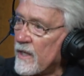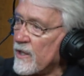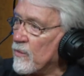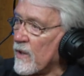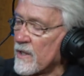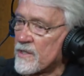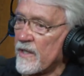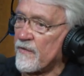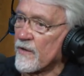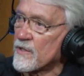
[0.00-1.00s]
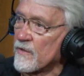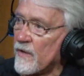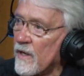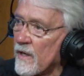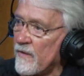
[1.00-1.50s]
you want to see first of
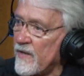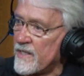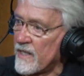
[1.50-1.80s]
all if he's